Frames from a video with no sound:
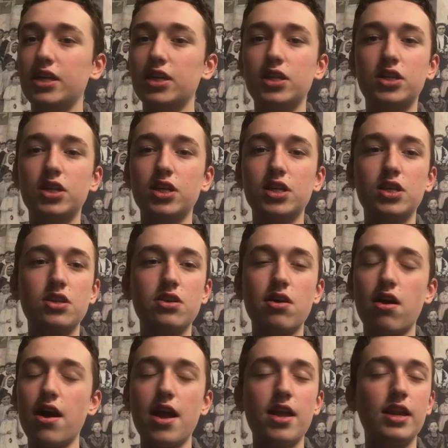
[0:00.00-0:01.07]
is just
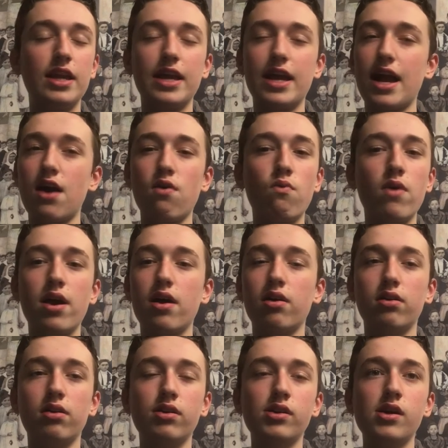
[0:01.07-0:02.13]
not ending out
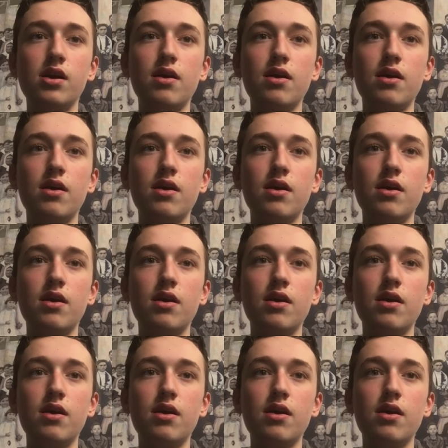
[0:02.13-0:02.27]
well.